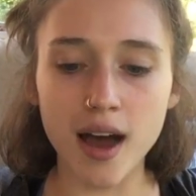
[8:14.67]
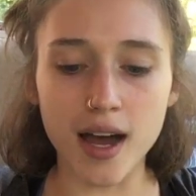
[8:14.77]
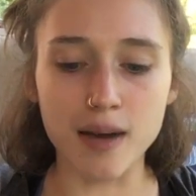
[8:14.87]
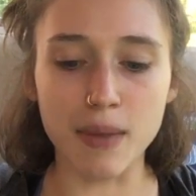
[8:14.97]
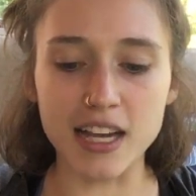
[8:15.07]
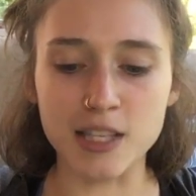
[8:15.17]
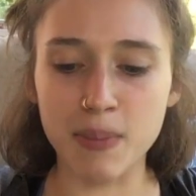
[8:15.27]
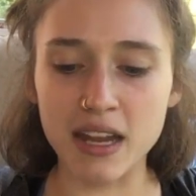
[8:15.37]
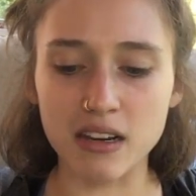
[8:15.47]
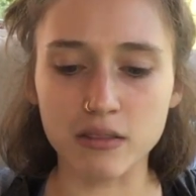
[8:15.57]
I
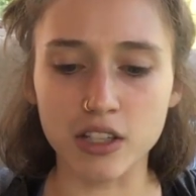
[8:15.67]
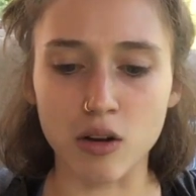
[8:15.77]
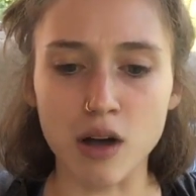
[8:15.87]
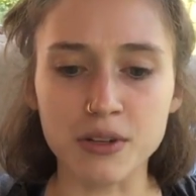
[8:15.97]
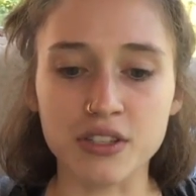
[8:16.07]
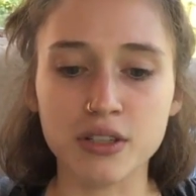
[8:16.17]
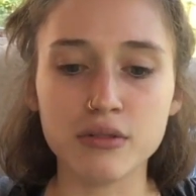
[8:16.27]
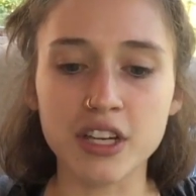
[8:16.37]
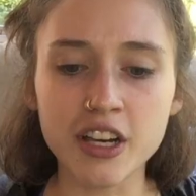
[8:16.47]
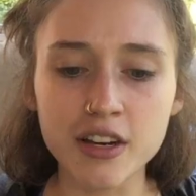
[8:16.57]
spent, almost 2
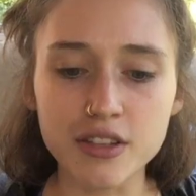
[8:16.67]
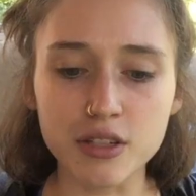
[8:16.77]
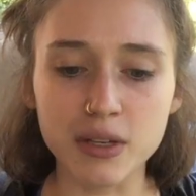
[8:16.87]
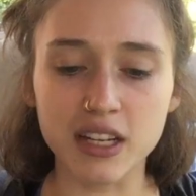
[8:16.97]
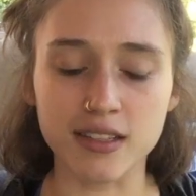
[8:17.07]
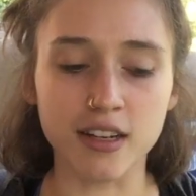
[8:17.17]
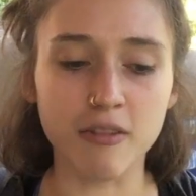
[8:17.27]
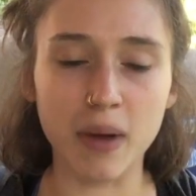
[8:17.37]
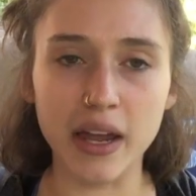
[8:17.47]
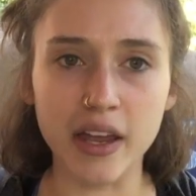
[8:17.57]
years doing a ton
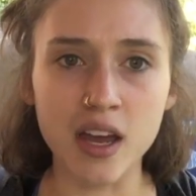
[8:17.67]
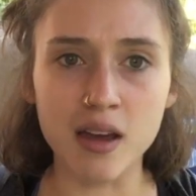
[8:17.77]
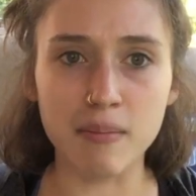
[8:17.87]
of my